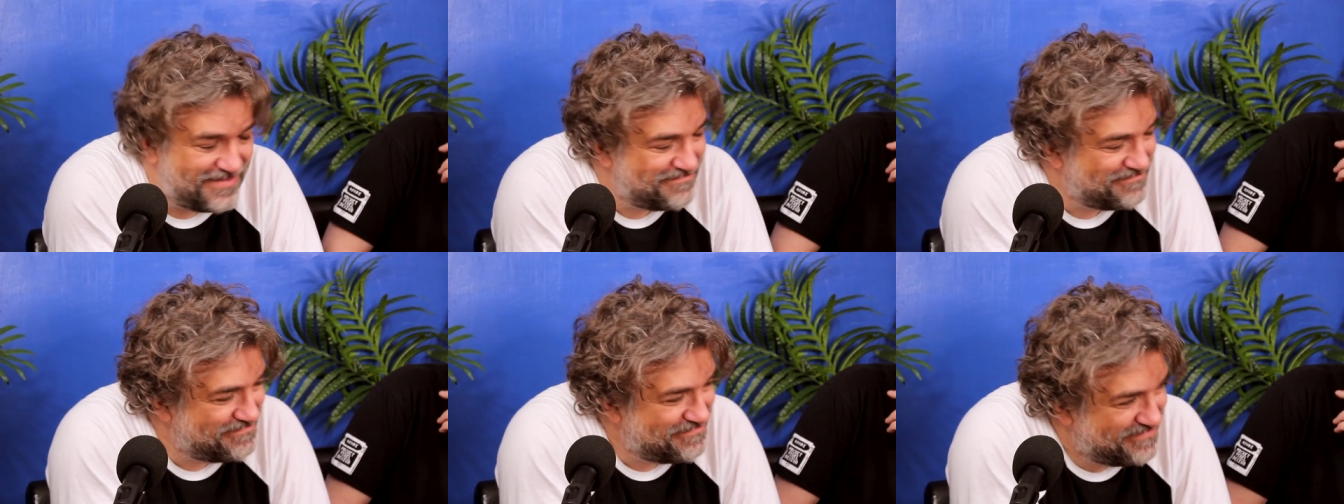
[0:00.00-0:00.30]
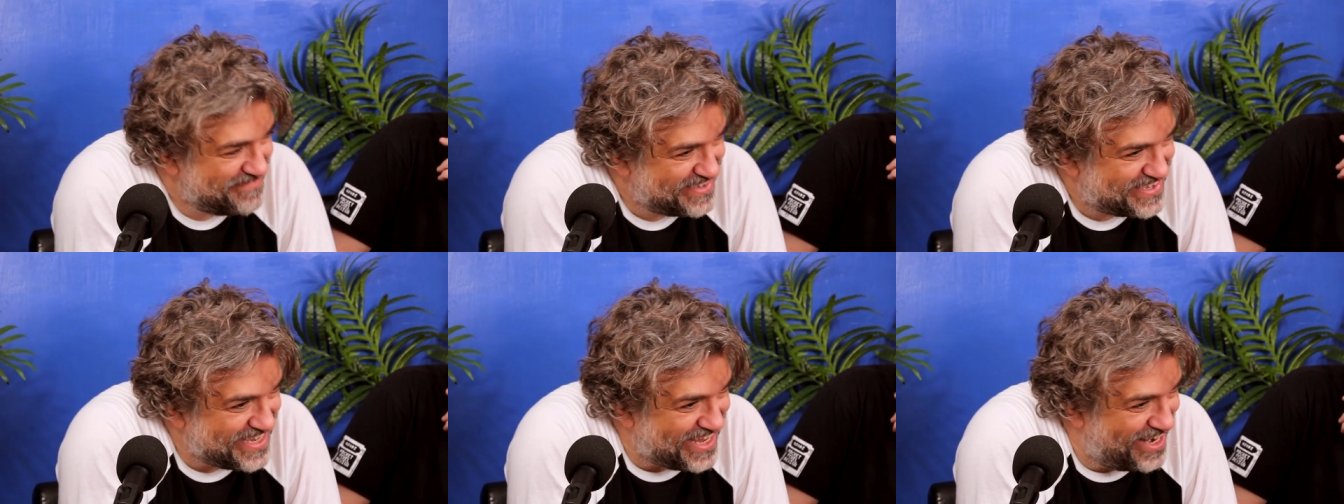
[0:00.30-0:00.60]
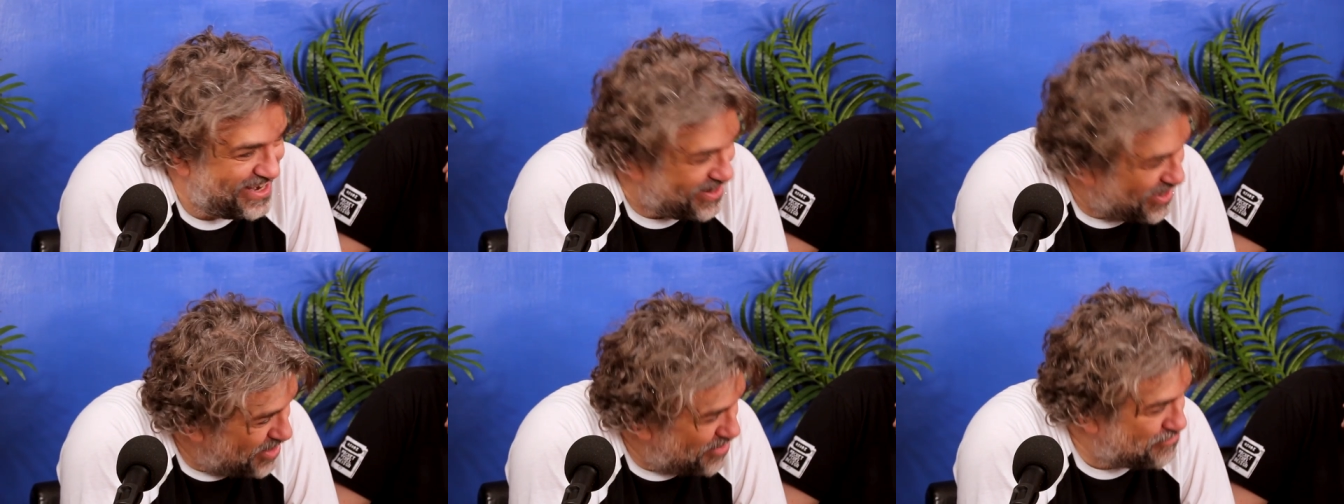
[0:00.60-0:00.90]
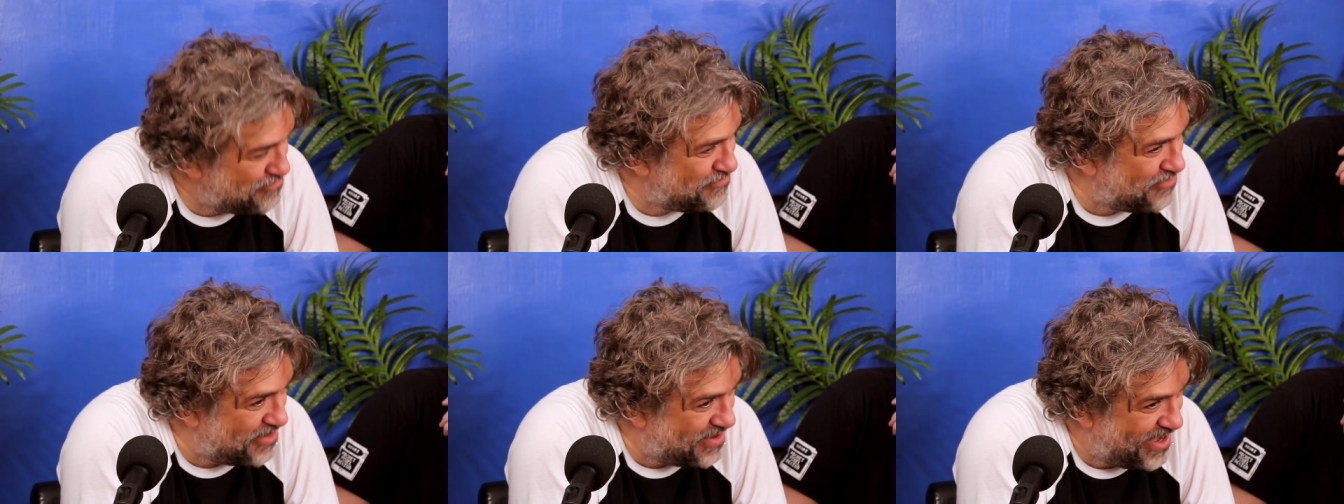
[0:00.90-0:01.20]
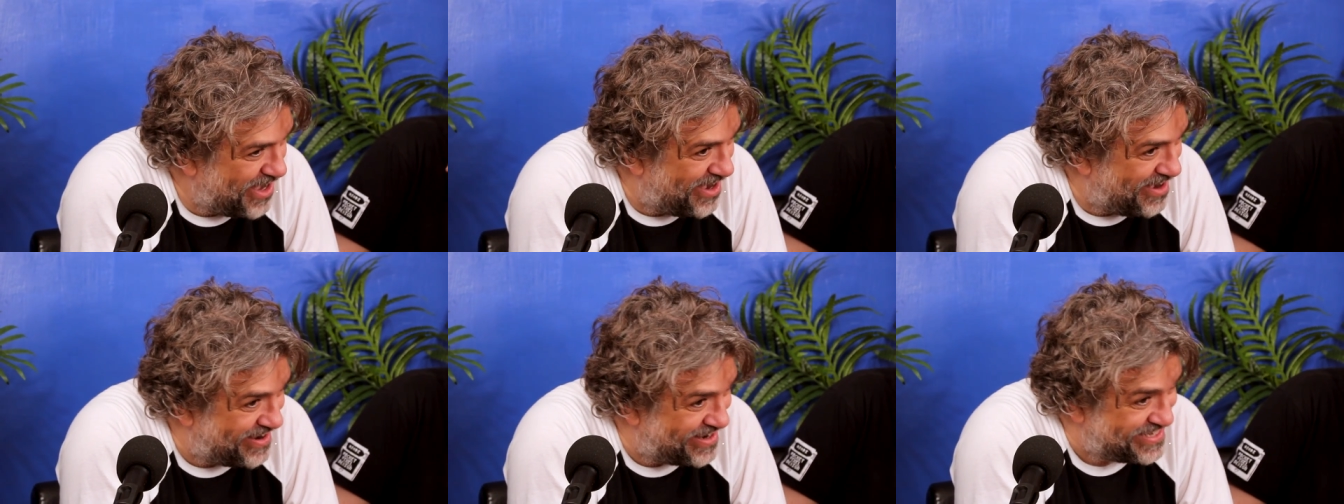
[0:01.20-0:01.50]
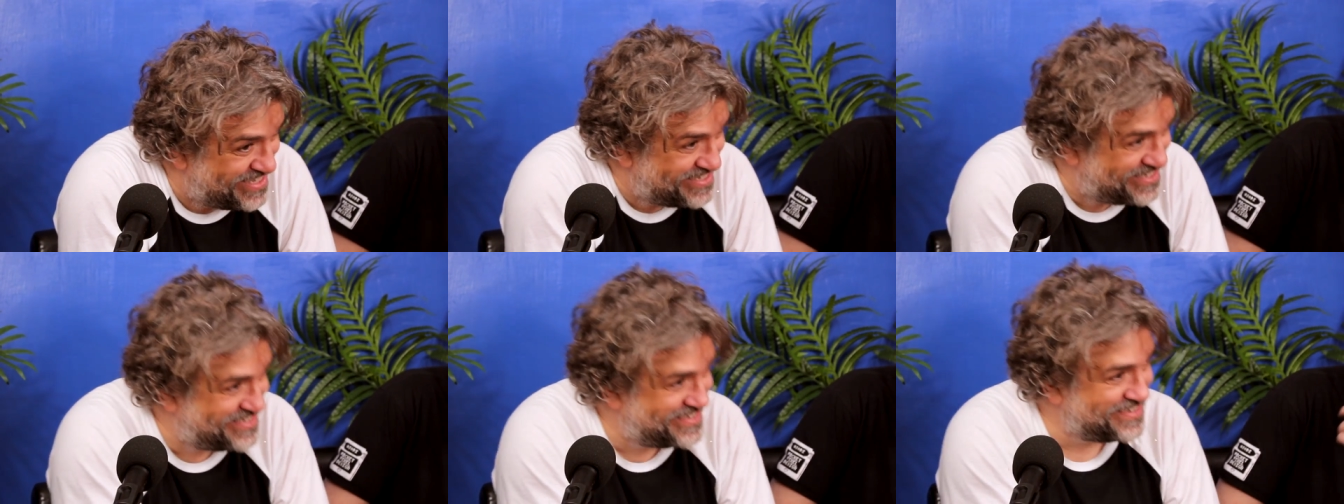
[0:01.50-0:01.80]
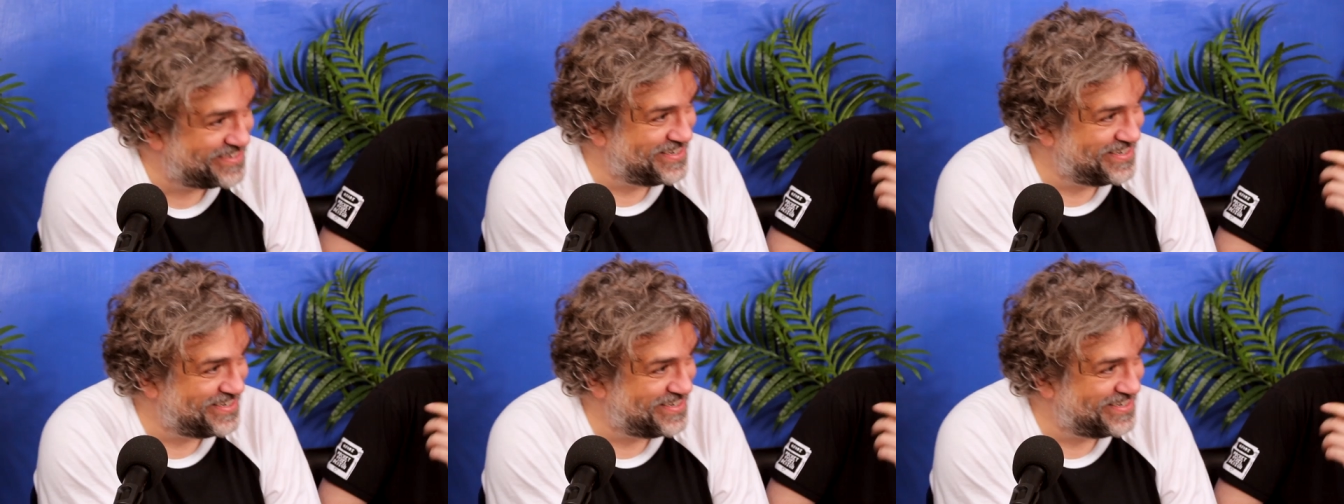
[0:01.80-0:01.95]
It's a lot of Heinz.